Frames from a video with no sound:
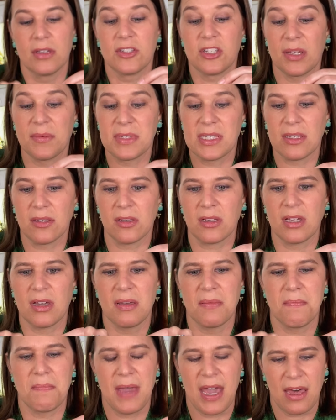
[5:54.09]
gem silica
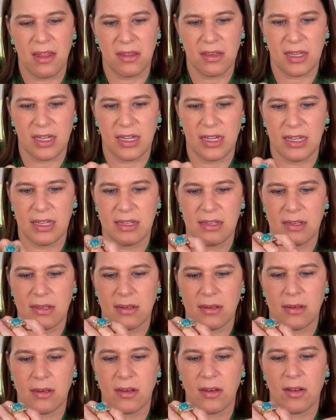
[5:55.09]
and malachite
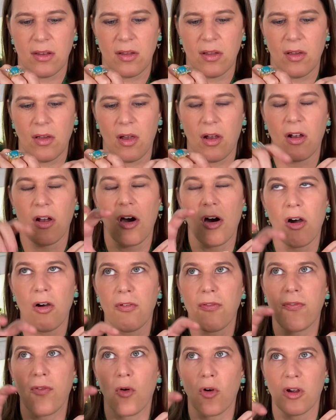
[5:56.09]
are
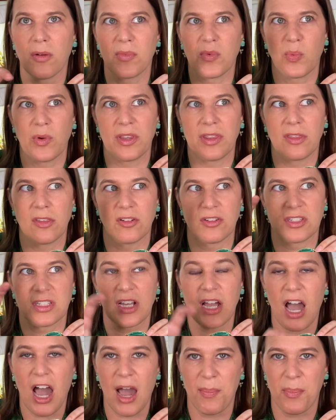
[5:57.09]
all formed when there's
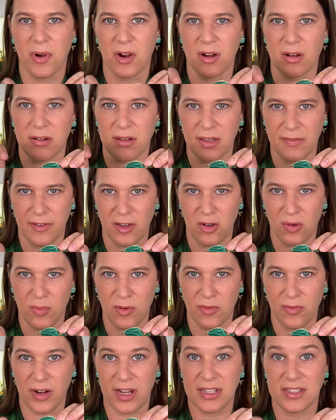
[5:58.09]
copper
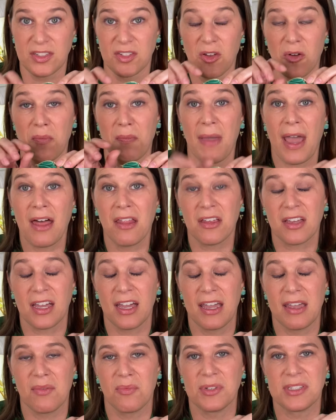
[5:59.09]
available, right? So
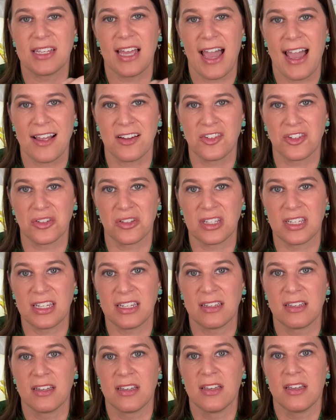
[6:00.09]
malachite was
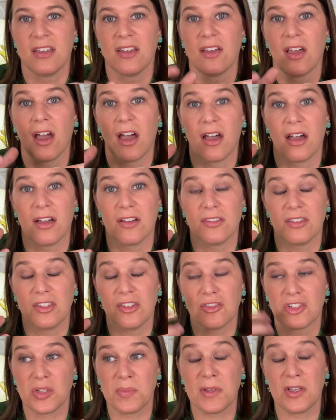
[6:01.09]
actually
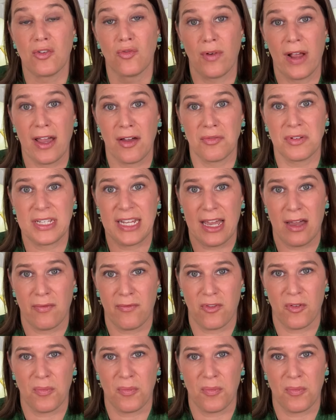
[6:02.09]
used to be ground down